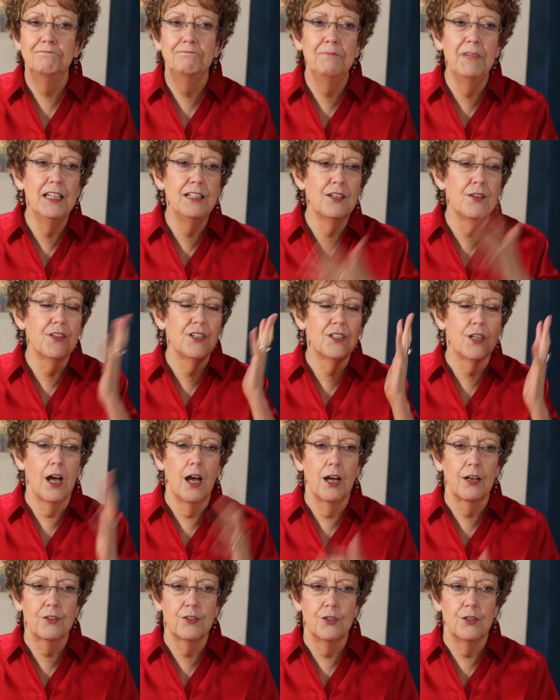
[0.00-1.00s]
Been to the
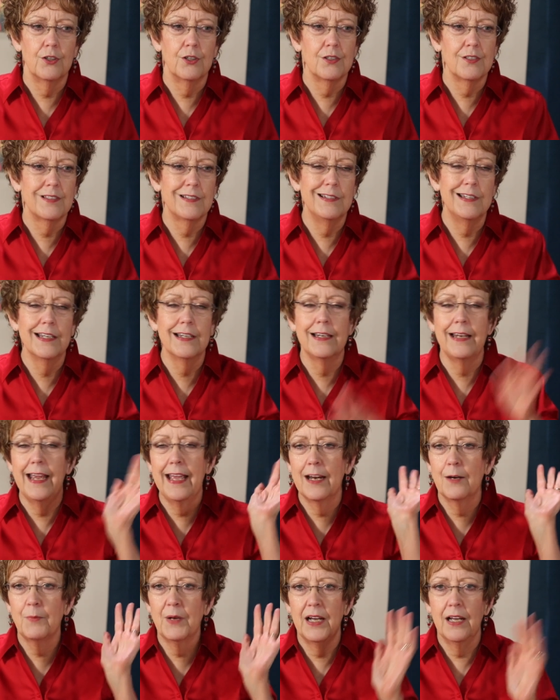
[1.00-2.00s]
doctors, did an
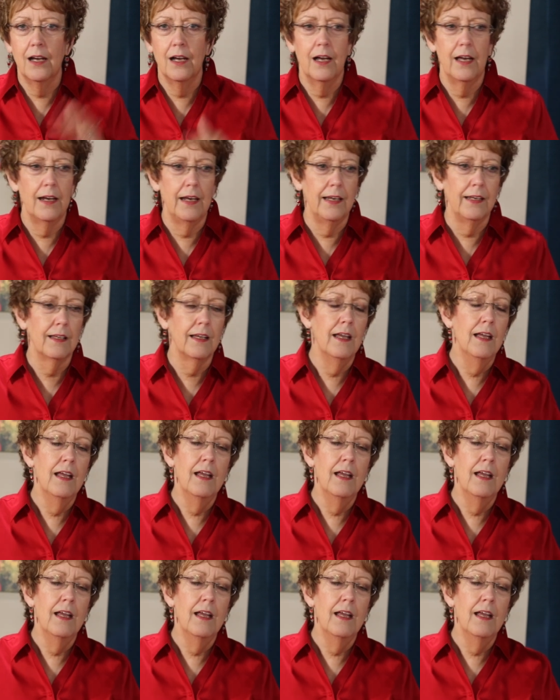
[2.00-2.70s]
antibiotic.